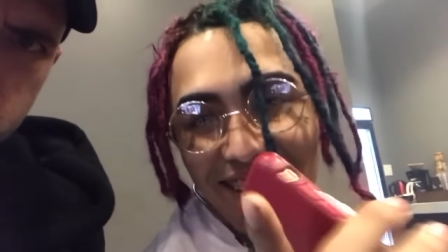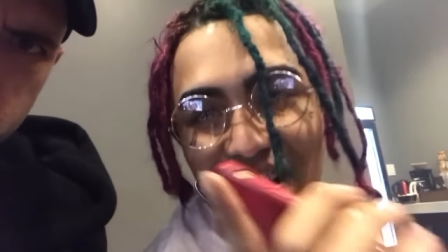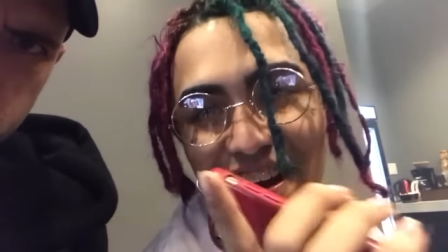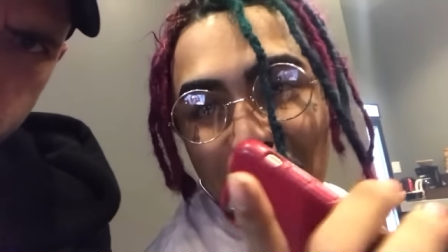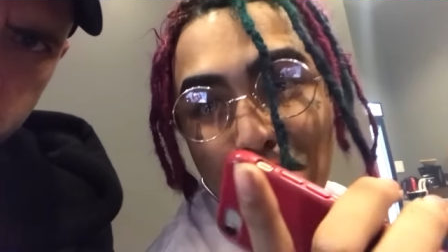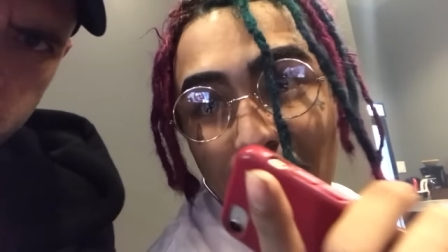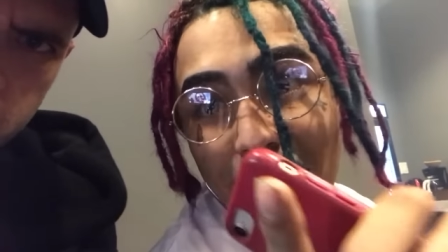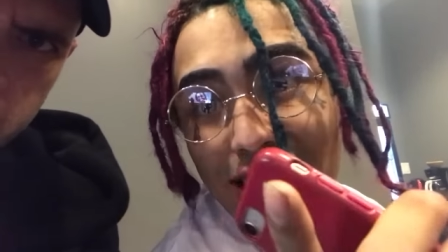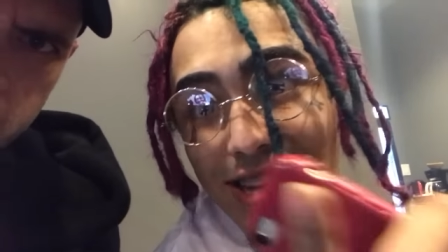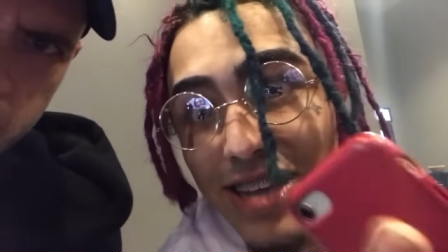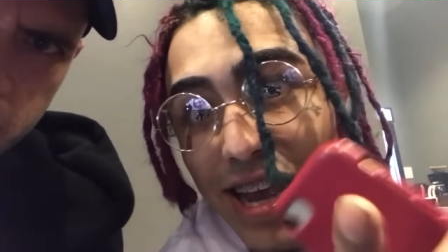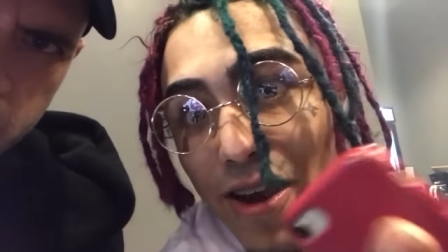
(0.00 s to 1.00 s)
Everybody
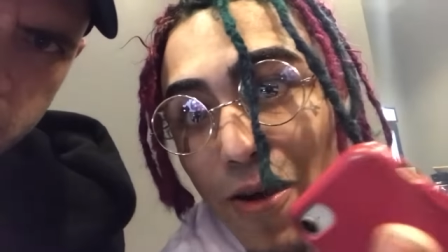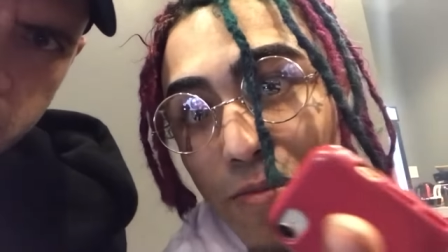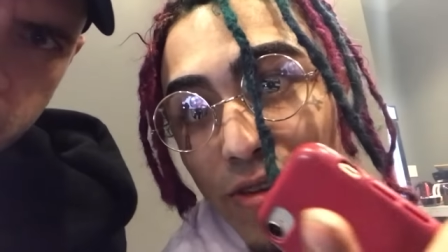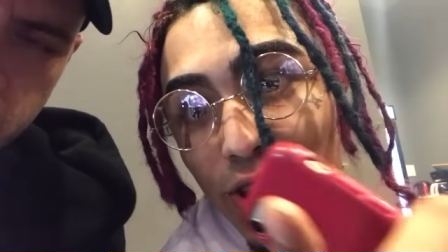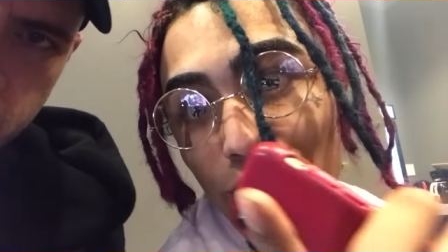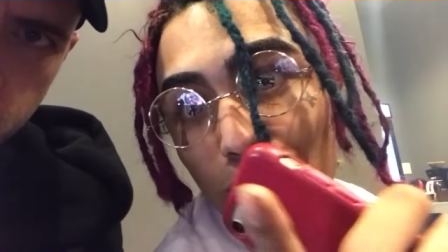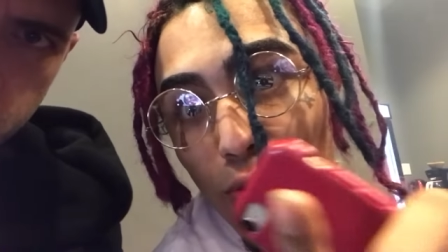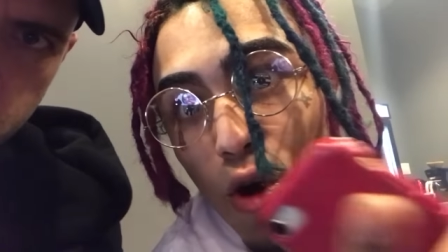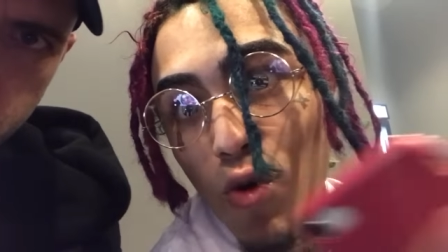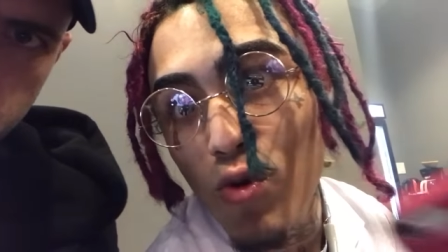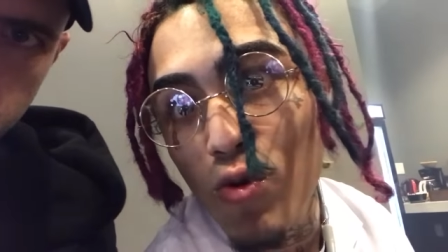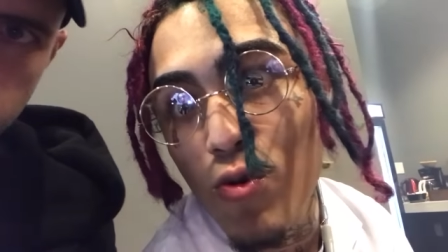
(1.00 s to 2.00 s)
has hate on me. You
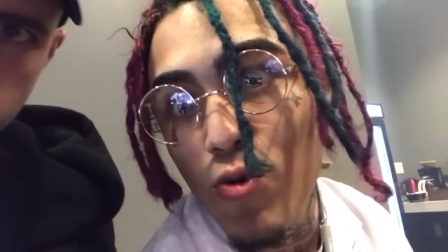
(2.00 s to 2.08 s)
broke.